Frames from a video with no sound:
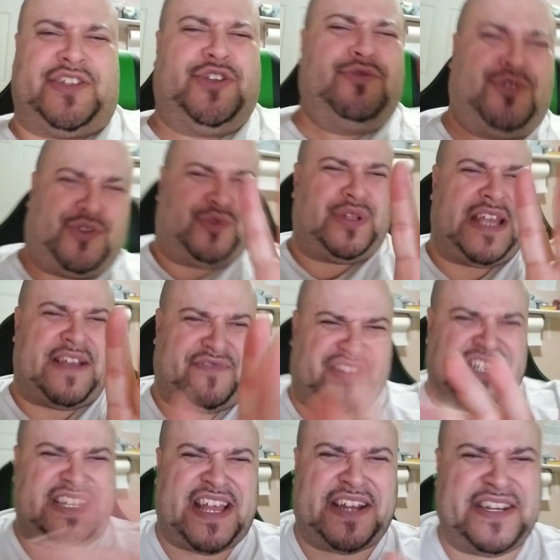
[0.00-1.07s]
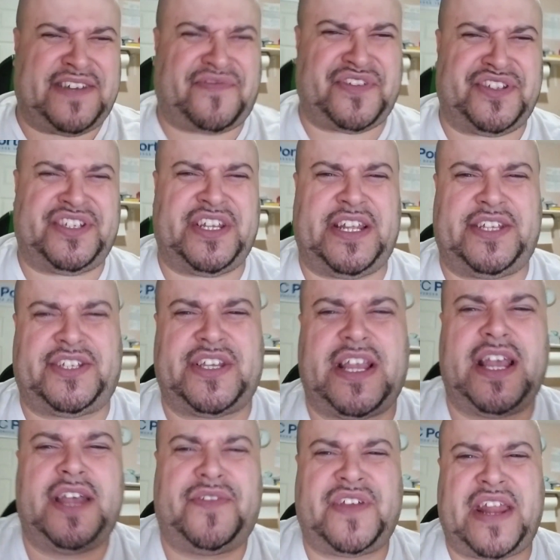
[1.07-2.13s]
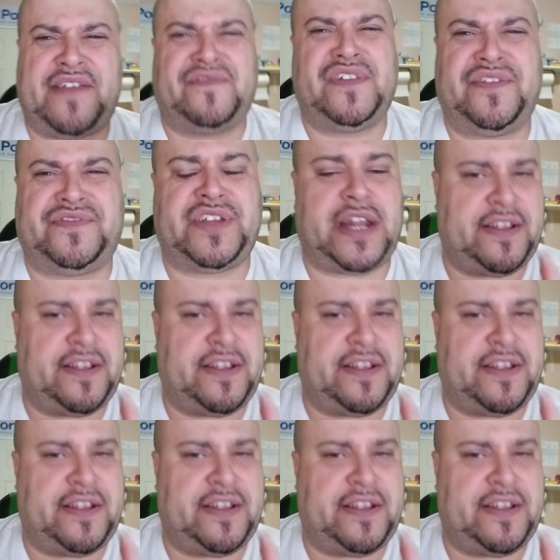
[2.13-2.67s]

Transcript: Usually, I've seen that in different cities that I've lived in.